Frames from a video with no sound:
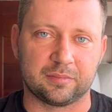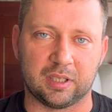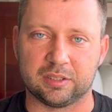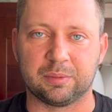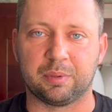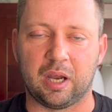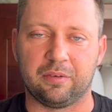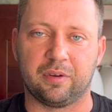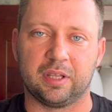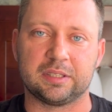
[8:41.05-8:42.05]
supplier
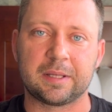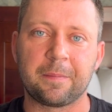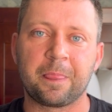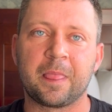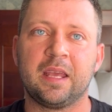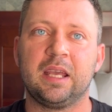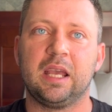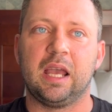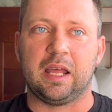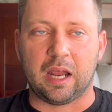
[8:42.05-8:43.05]
for this.
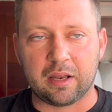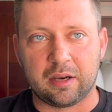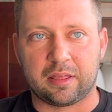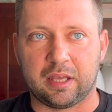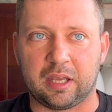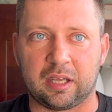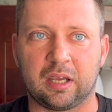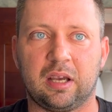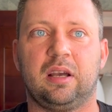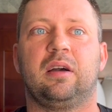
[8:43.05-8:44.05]
Another thing
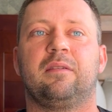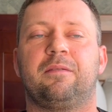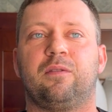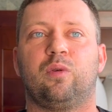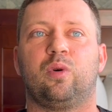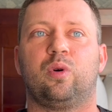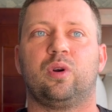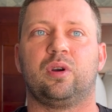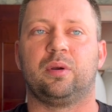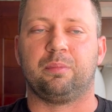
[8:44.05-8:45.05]

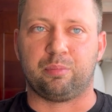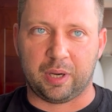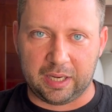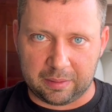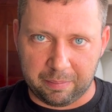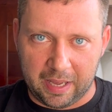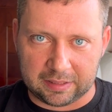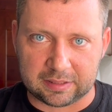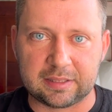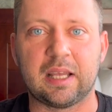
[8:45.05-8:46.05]
for brake
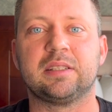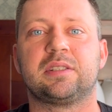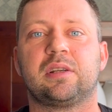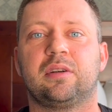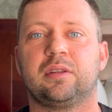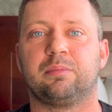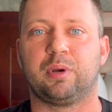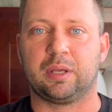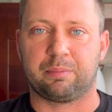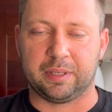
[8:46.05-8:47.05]
pad sensor, the
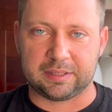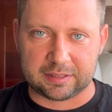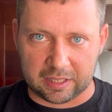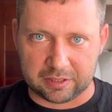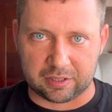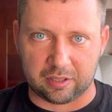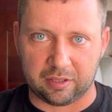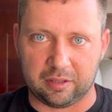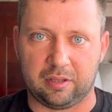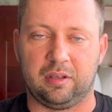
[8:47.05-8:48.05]
brake pad sensor
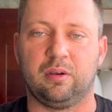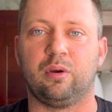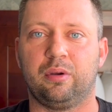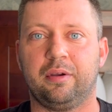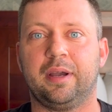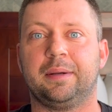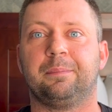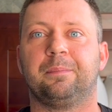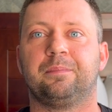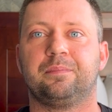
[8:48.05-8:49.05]
in the
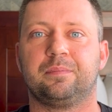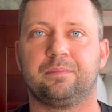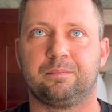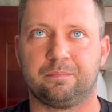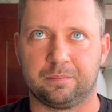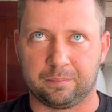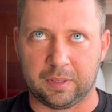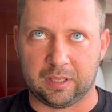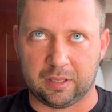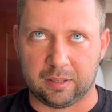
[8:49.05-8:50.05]
OEM
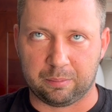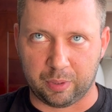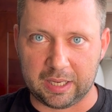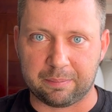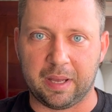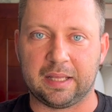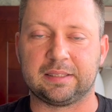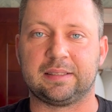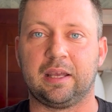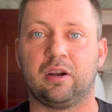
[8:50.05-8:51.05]
brake
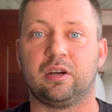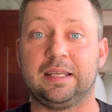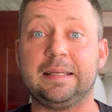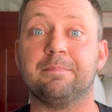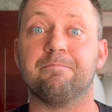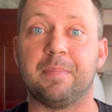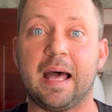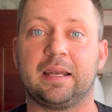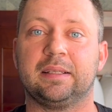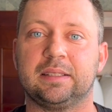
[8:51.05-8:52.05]
pads, they are
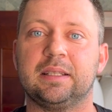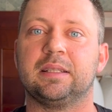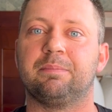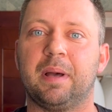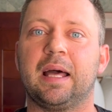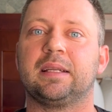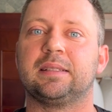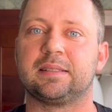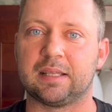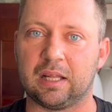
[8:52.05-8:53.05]
embedded in the pad
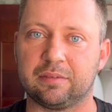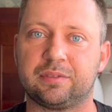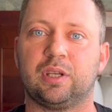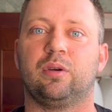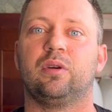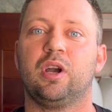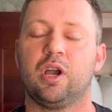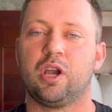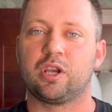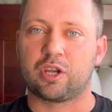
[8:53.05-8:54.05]
itself. So
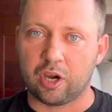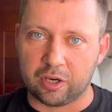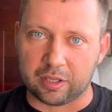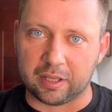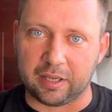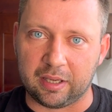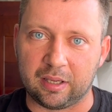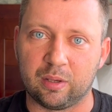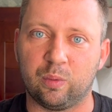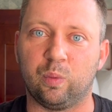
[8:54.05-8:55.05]

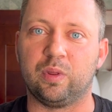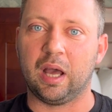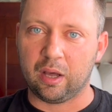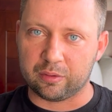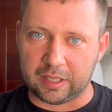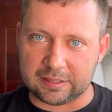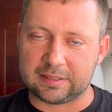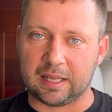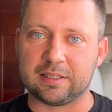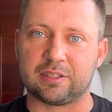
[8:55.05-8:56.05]
currently, without that
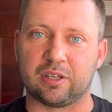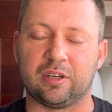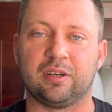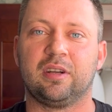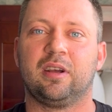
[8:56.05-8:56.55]
sensor,